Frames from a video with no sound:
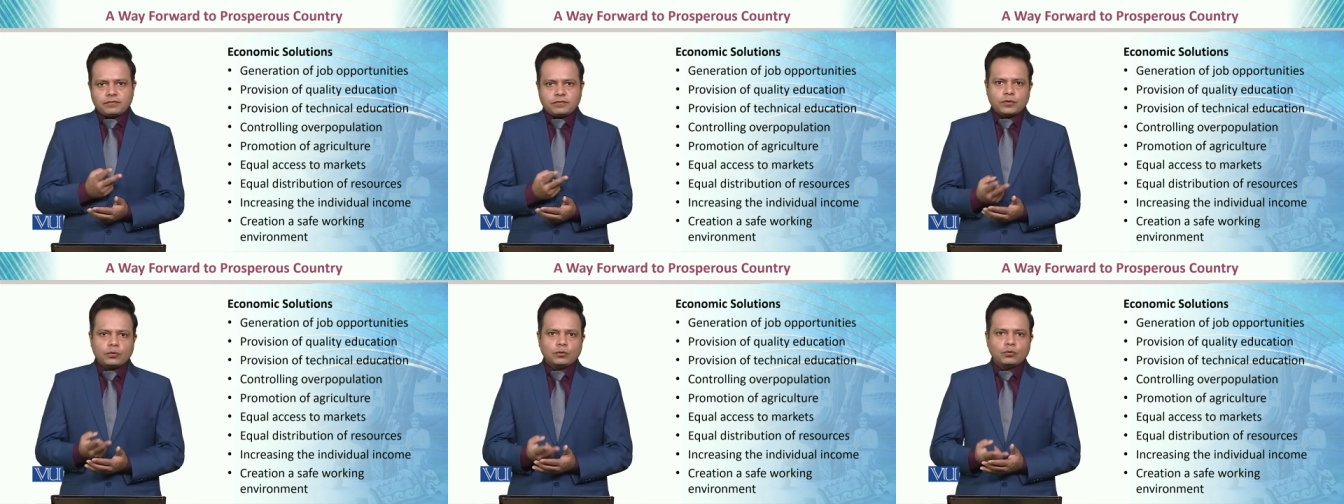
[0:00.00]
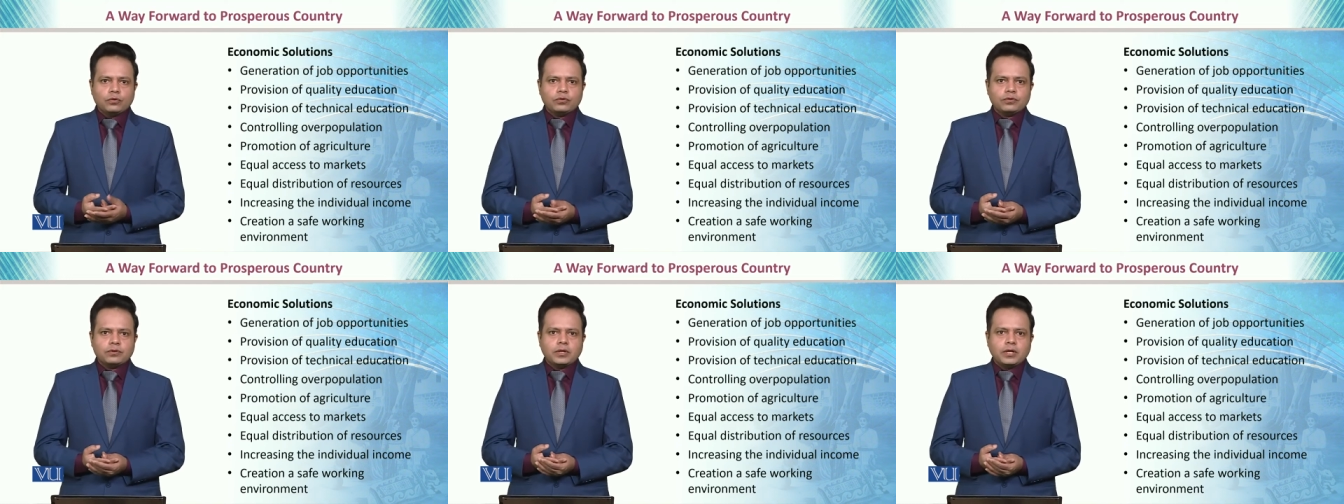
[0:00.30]

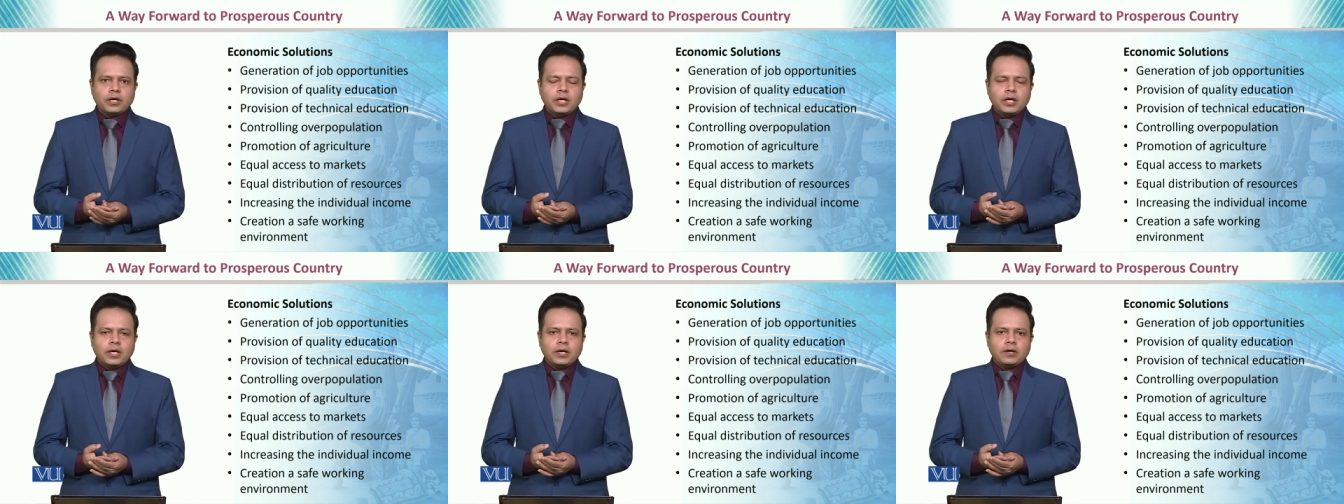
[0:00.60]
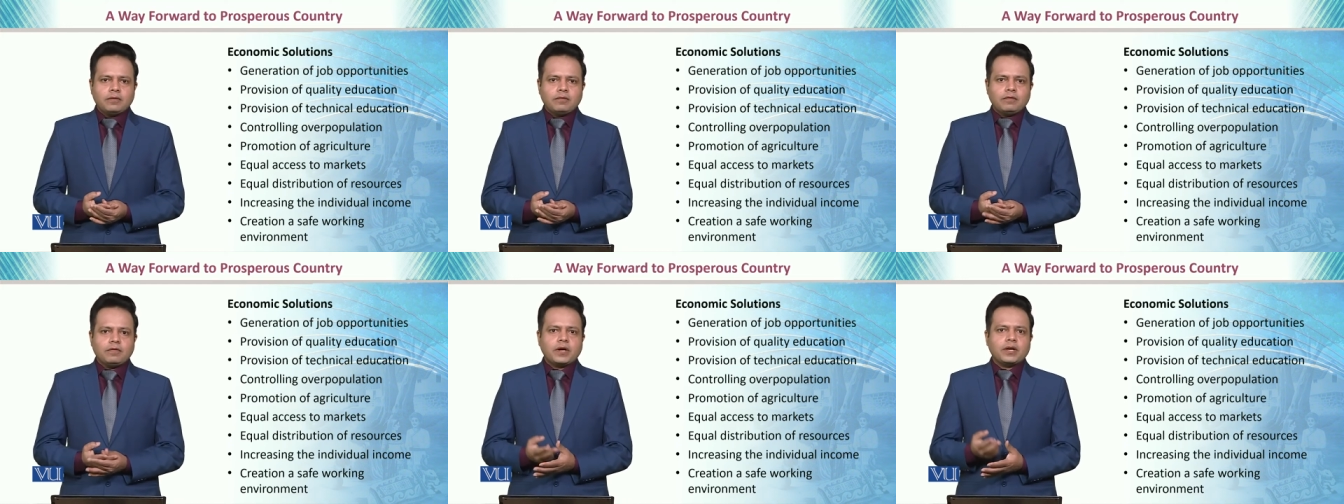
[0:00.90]
views.
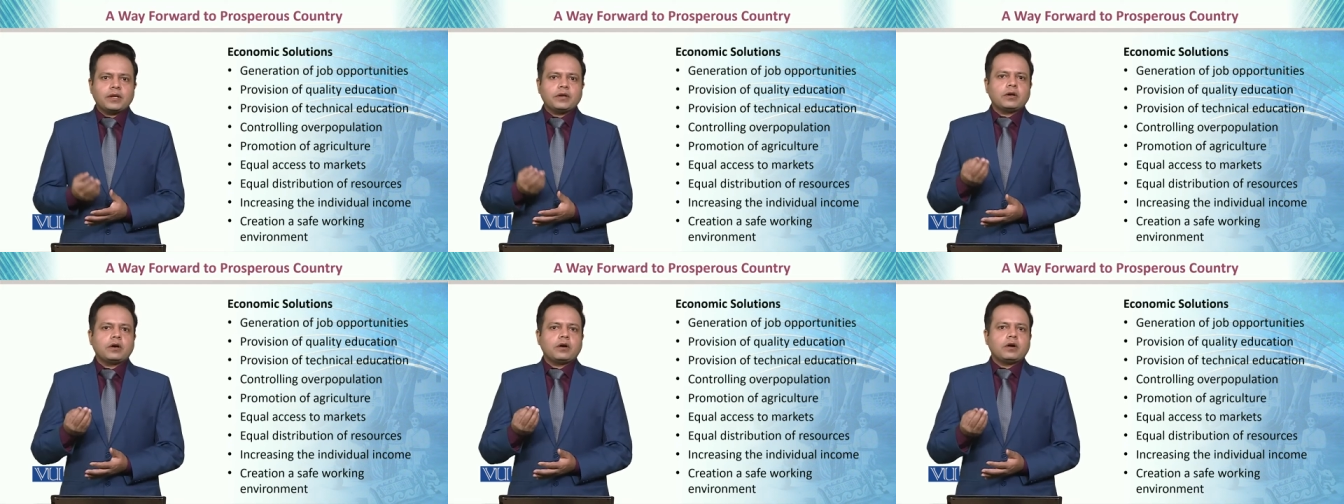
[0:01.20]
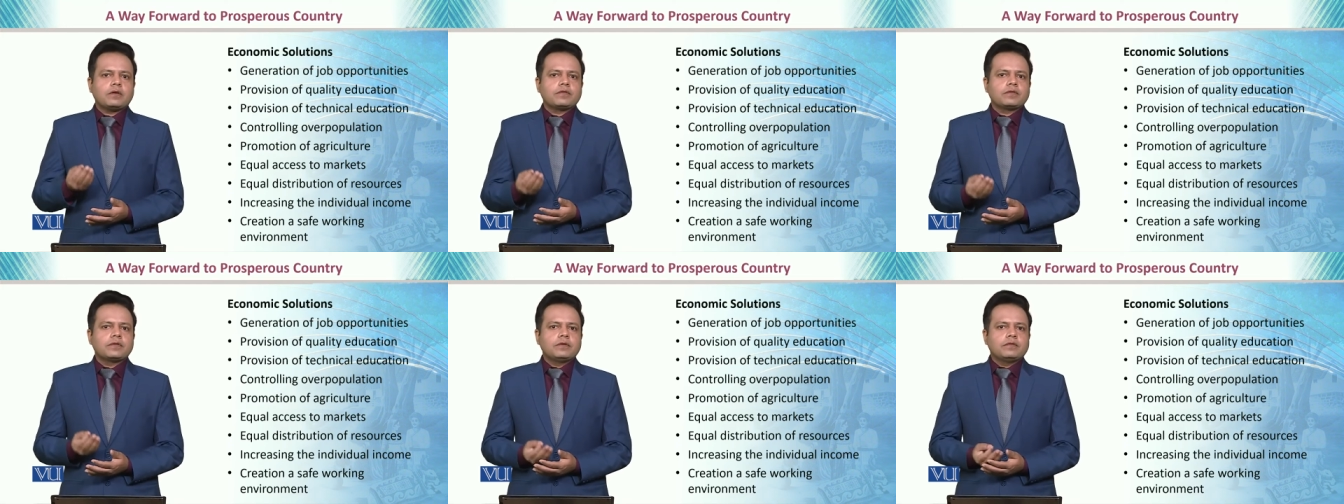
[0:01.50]
One
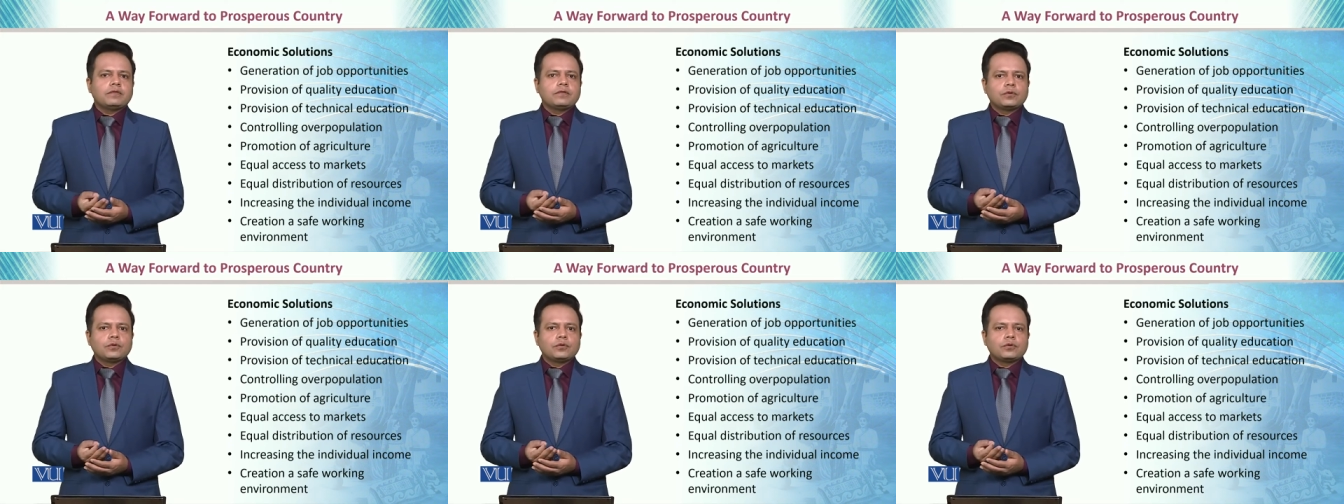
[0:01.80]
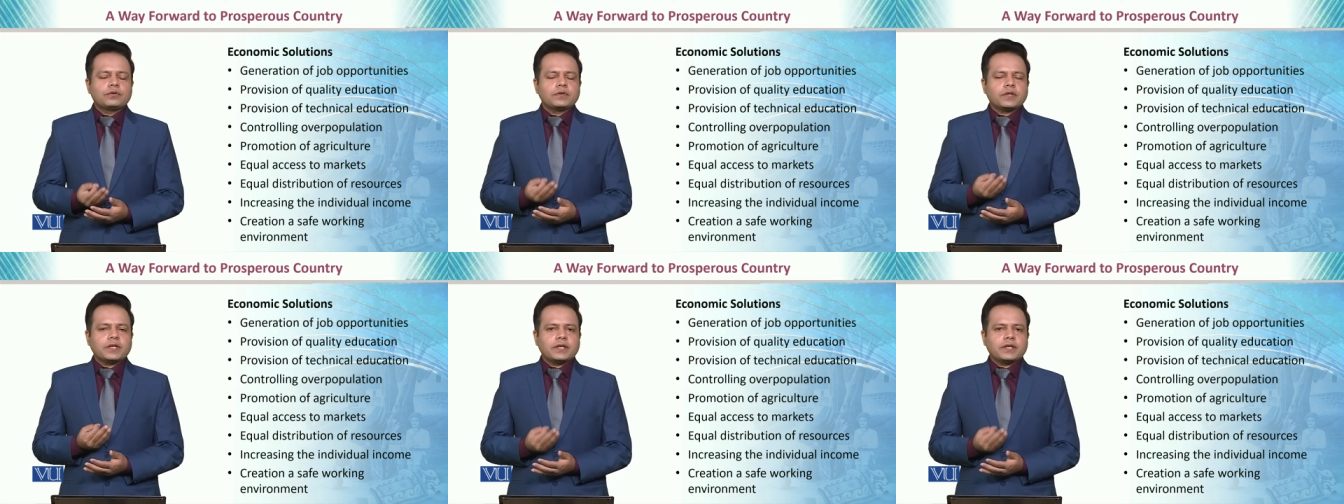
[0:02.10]
of the views